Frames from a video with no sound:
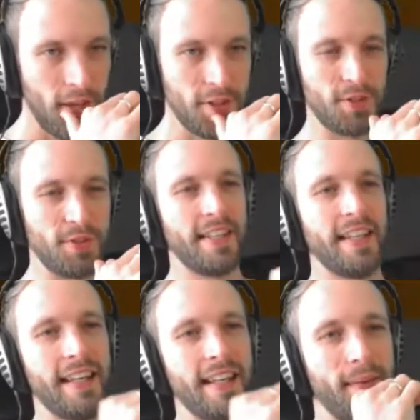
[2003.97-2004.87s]
So it's
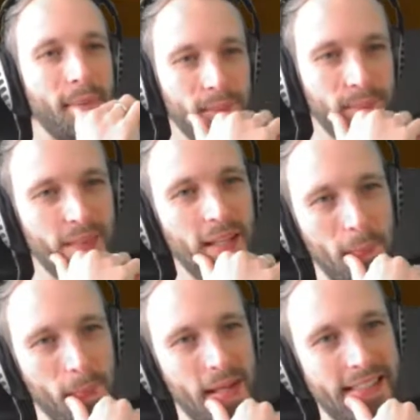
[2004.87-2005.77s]
like
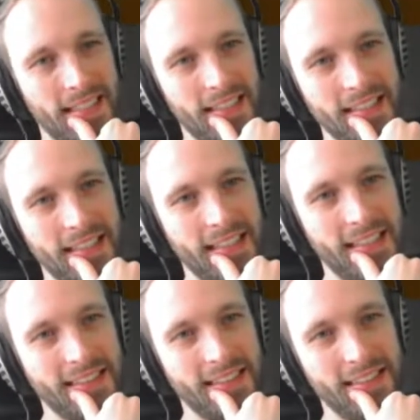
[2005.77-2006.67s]

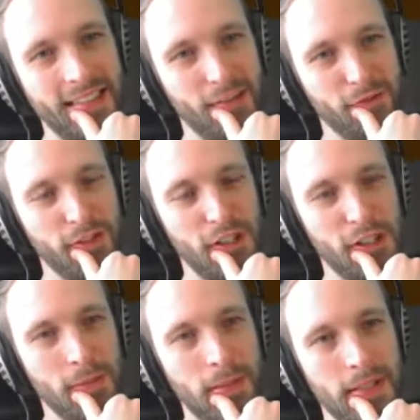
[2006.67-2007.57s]
basically a
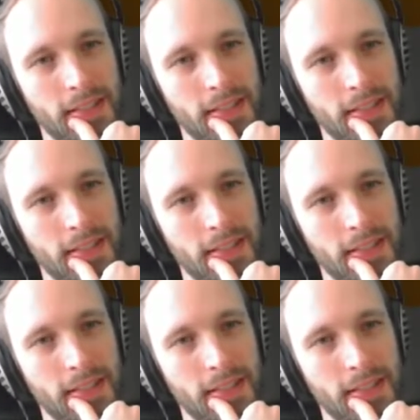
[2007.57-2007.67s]
verb,